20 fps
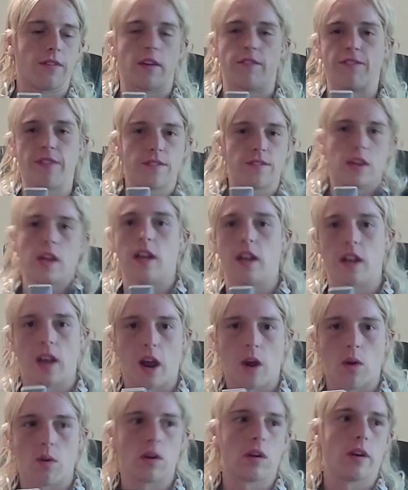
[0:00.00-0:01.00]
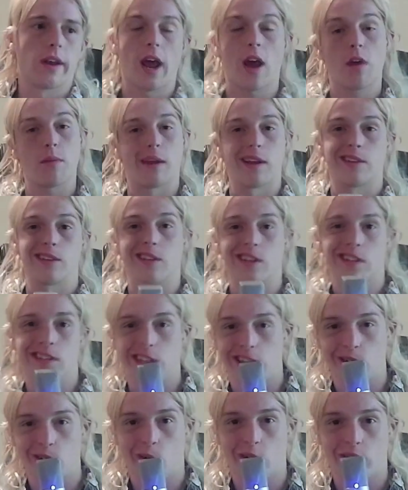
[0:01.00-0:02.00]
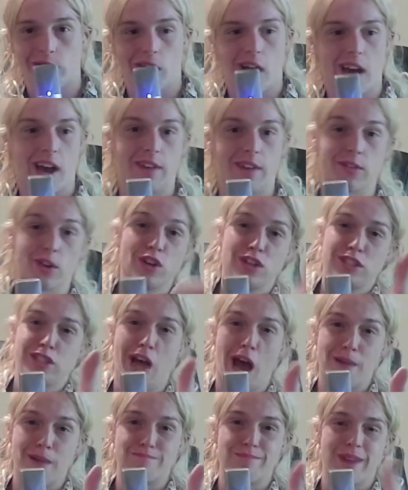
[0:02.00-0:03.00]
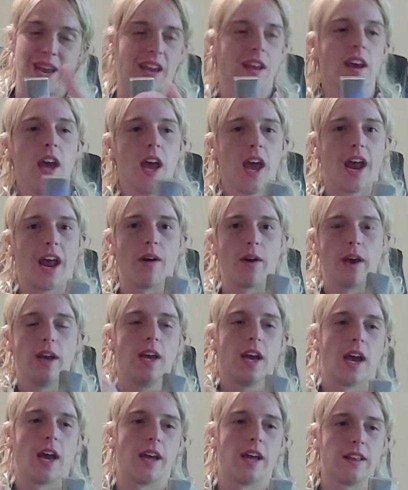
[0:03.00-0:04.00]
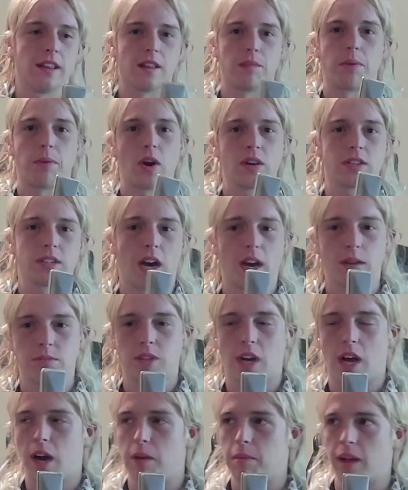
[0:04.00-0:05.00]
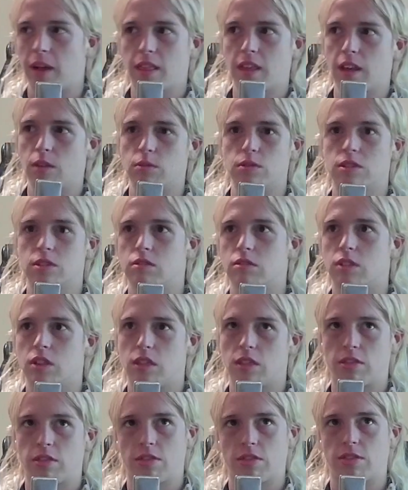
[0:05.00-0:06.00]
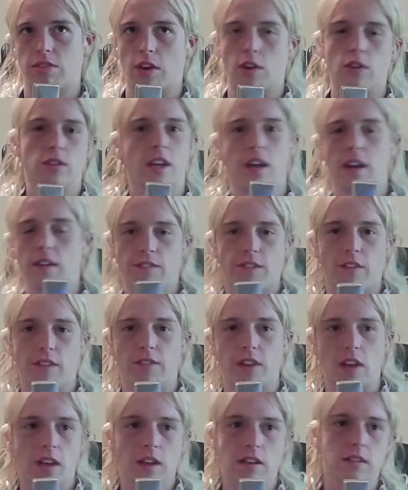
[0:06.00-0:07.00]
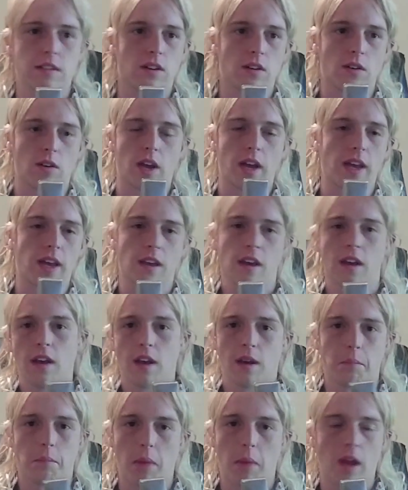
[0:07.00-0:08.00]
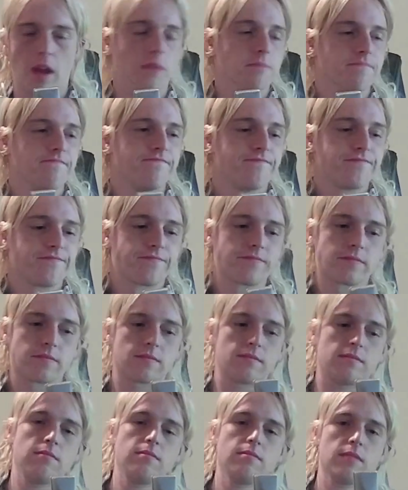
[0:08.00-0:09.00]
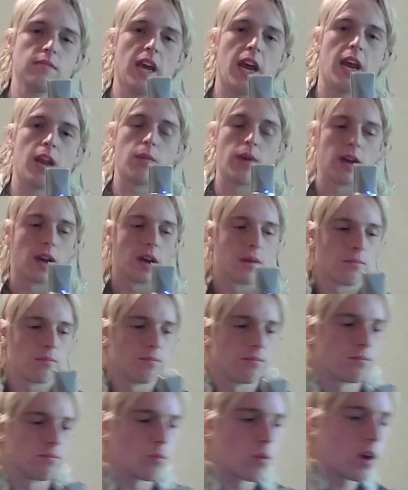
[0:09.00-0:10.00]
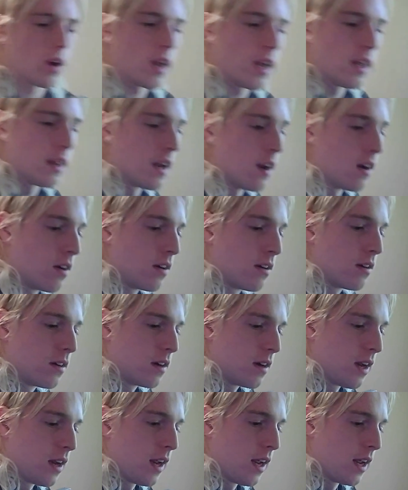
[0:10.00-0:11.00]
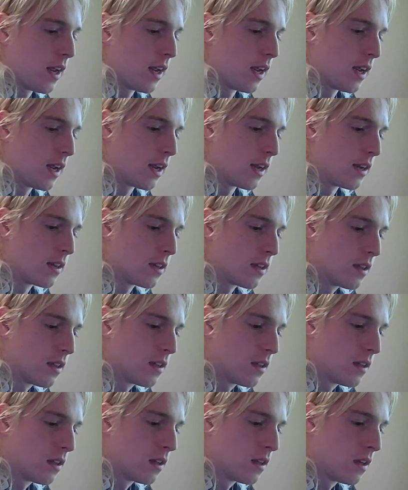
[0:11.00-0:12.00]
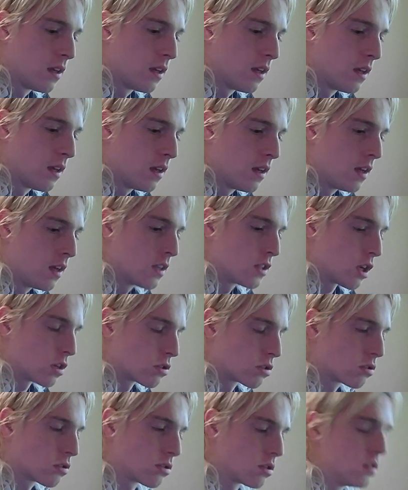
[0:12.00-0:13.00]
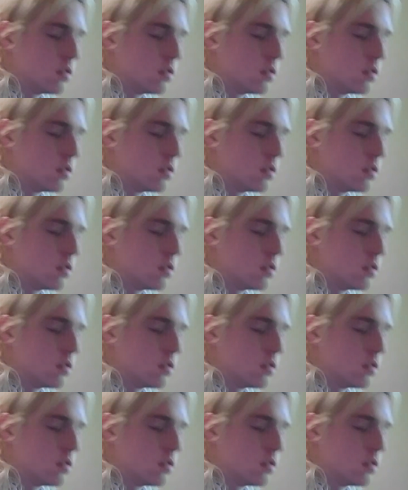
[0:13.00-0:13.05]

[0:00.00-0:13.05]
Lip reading: $15 an hour, and now I'm at $16.25. Good job, me. Anyway, and then the part-time job, I think it was $13.50. So, like, man. Anyway, I'm working there, and yes.